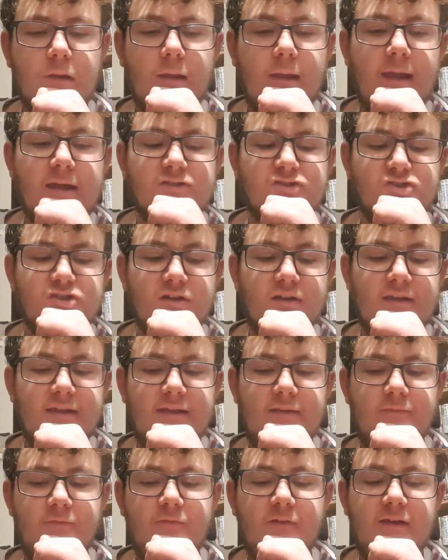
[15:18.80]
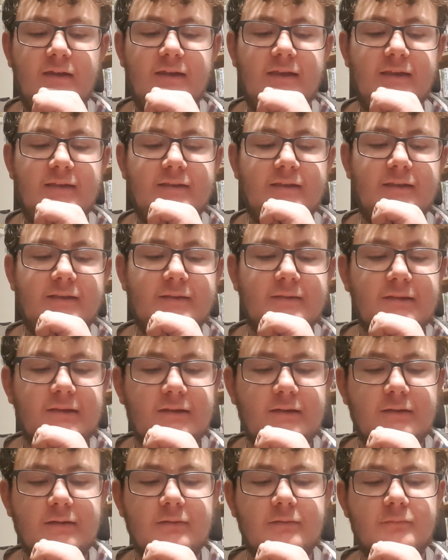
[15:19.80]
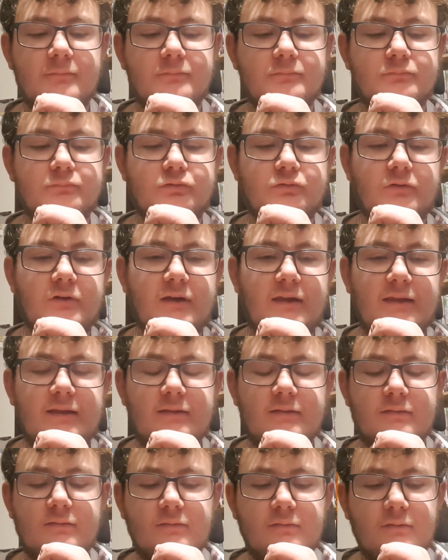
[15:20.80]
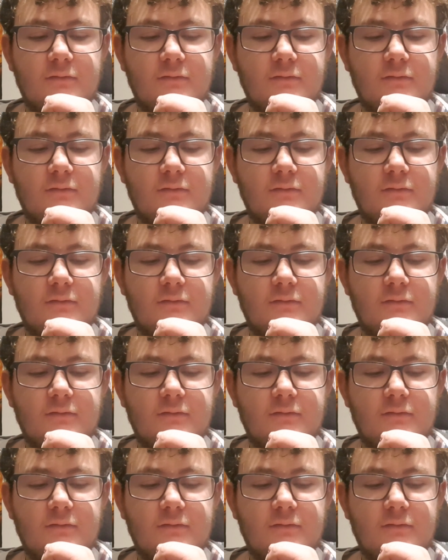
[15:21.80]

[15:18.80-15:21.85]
actually think he's this pretty